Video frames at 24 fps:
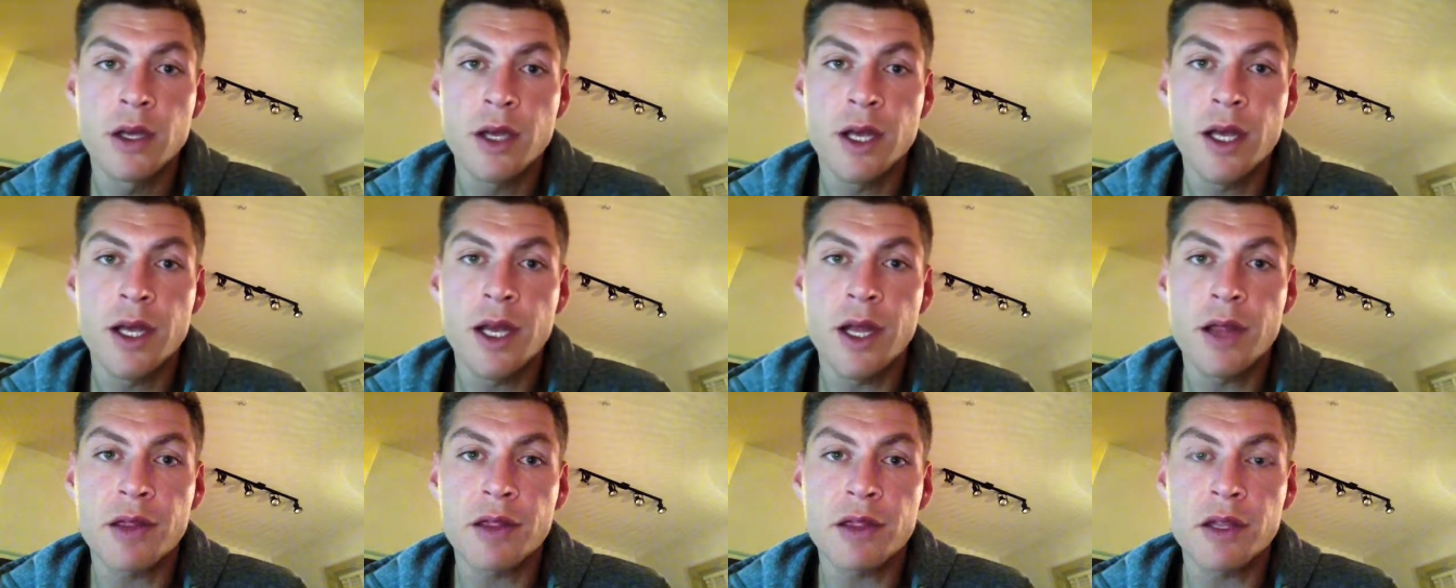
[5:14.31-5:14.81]

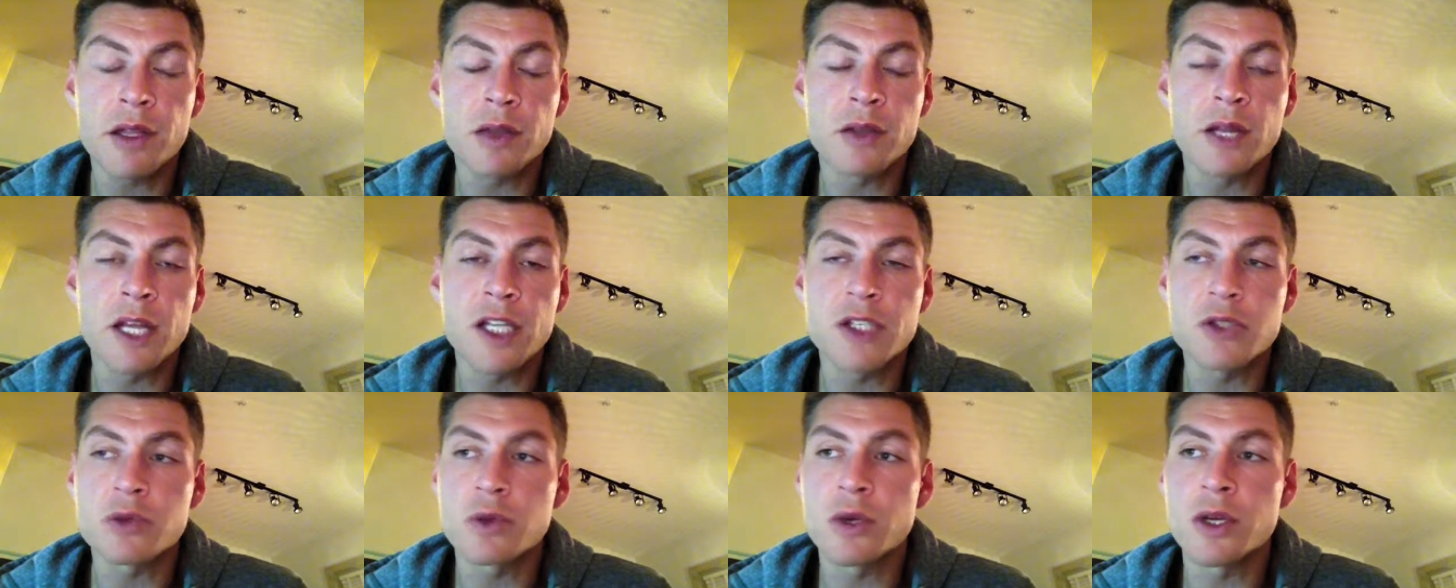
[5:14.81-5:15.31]
And I think
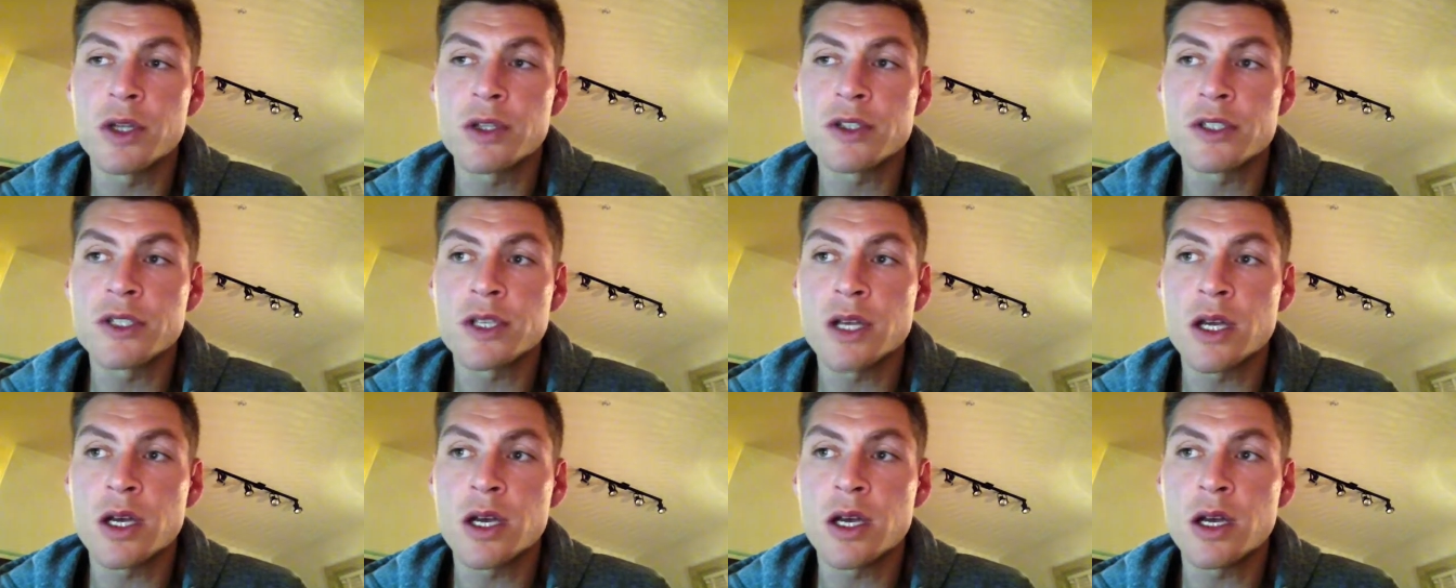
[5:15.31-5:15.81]
that's
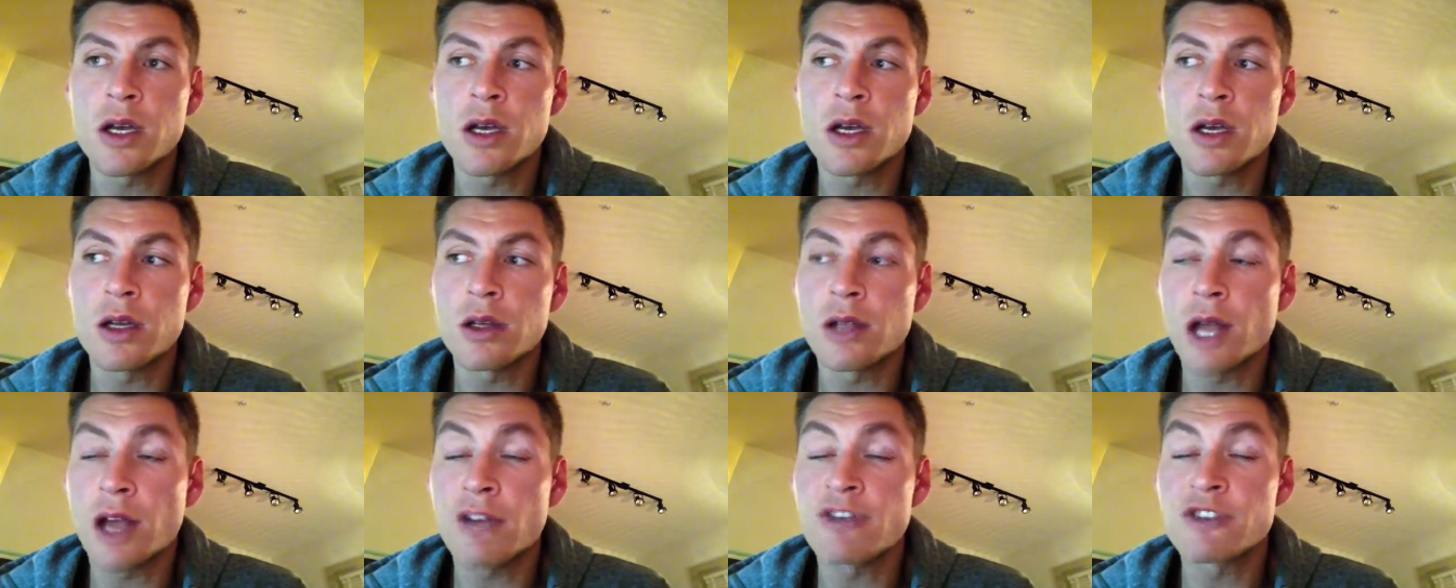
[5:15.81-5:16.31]
what
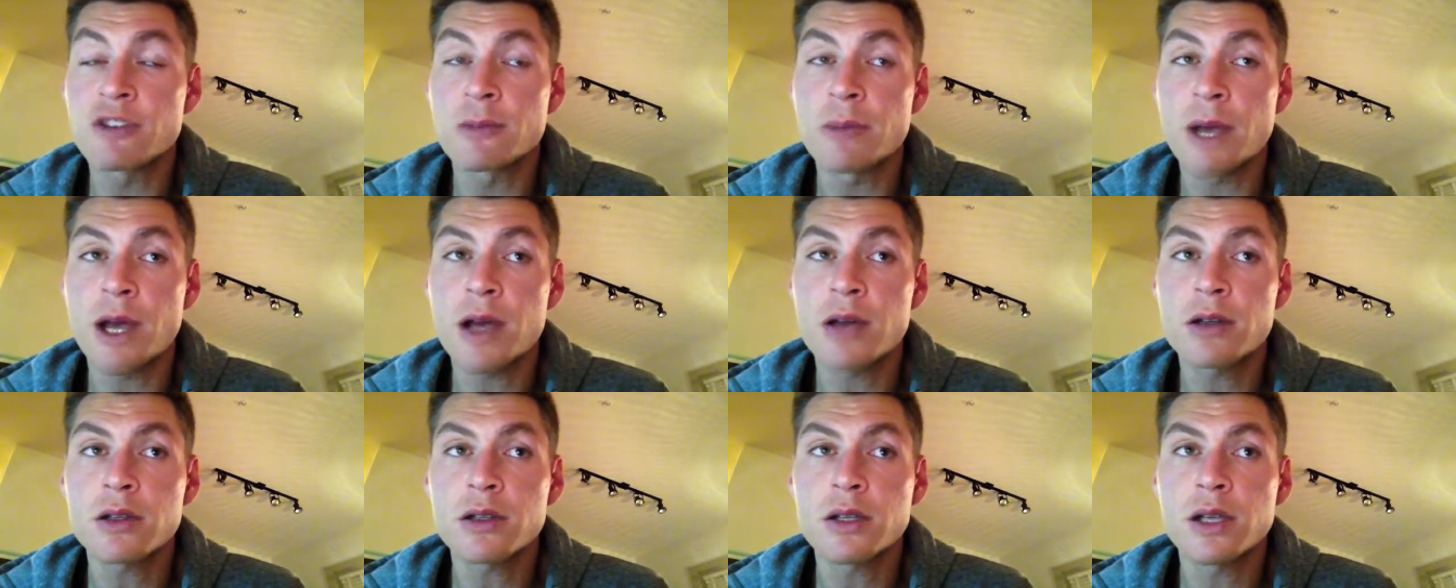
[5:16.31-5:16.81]
uh, life's
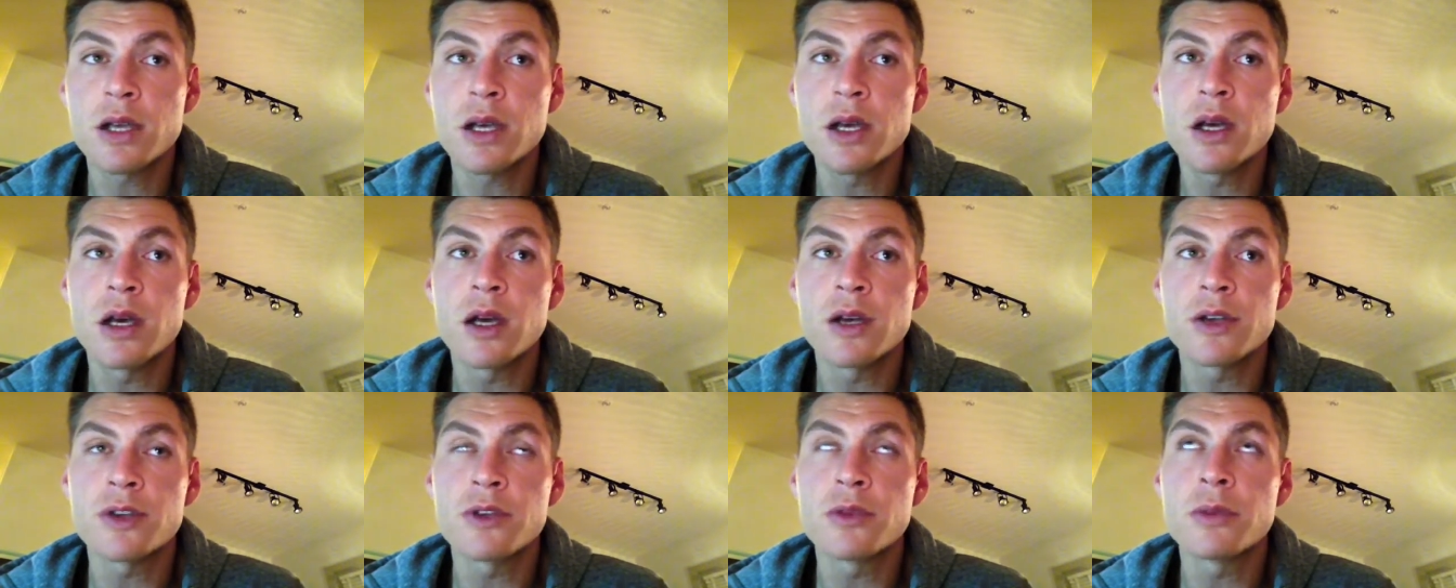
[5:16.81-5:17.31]
about,
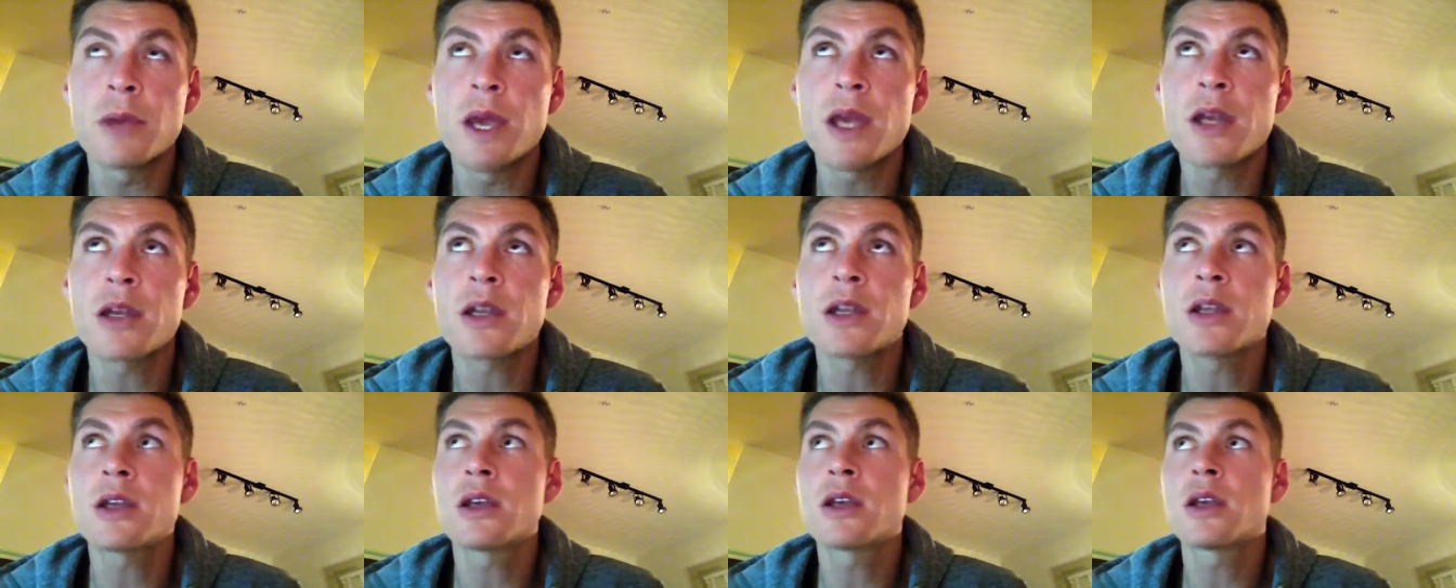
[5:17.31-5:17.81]
uh,
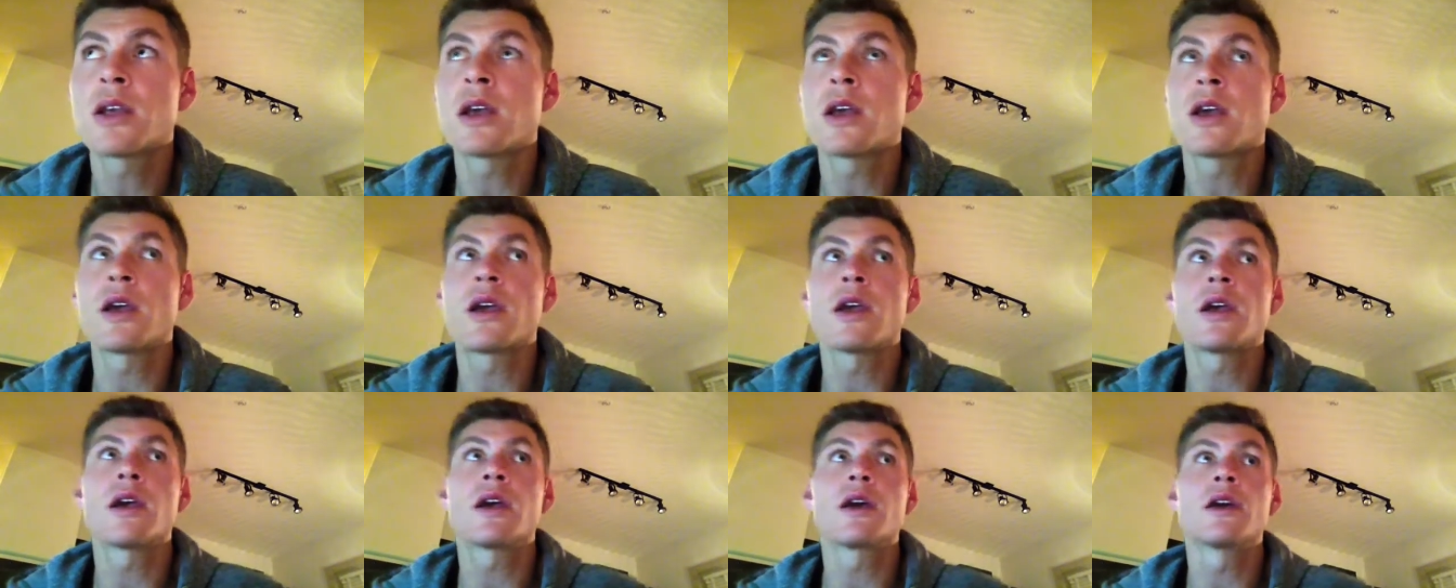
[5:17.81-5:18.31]
humanity,
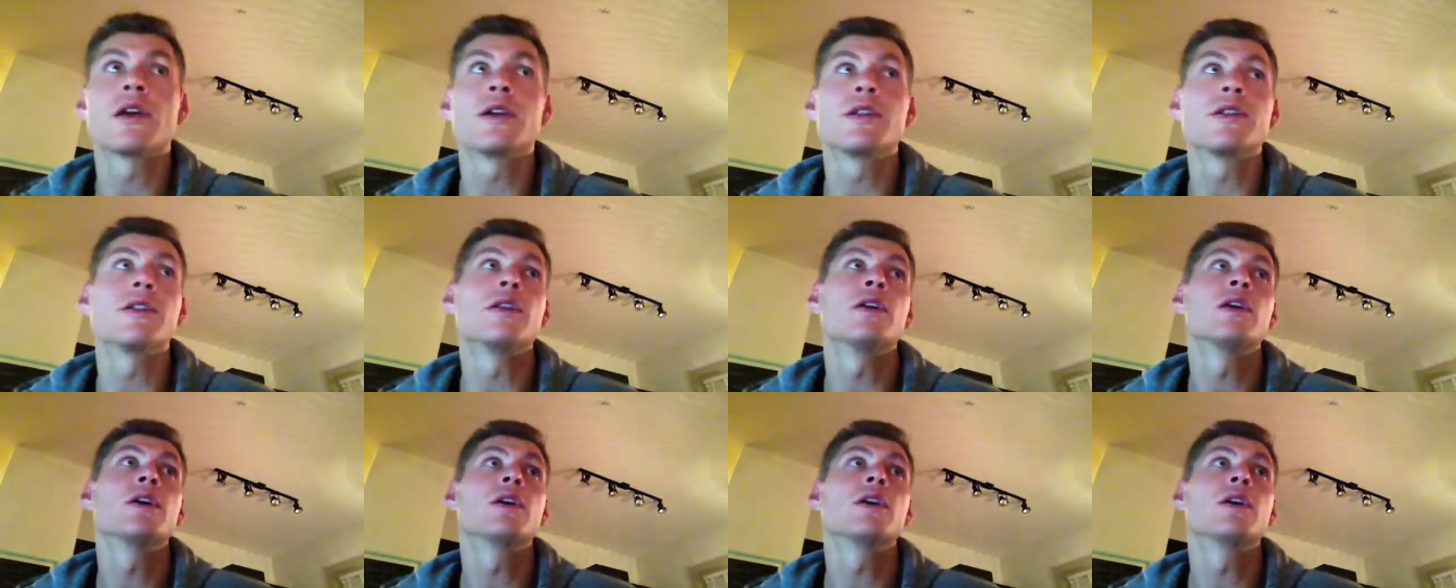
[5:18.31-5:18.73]
and,